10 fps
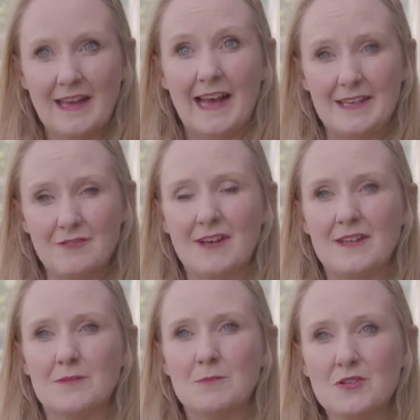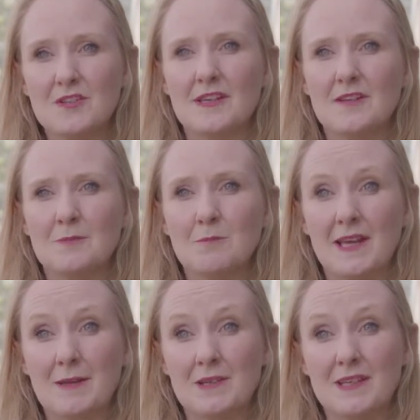And in fact, music
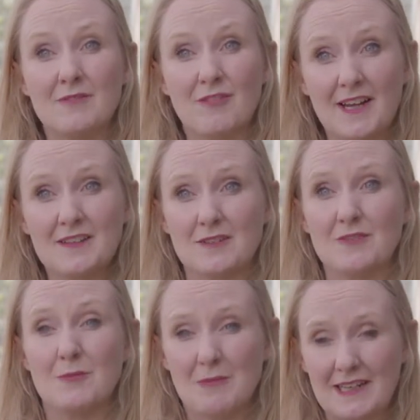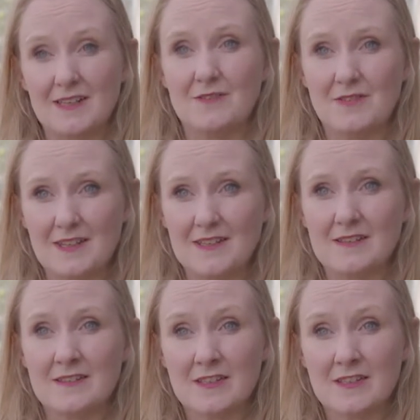may be vital for many of these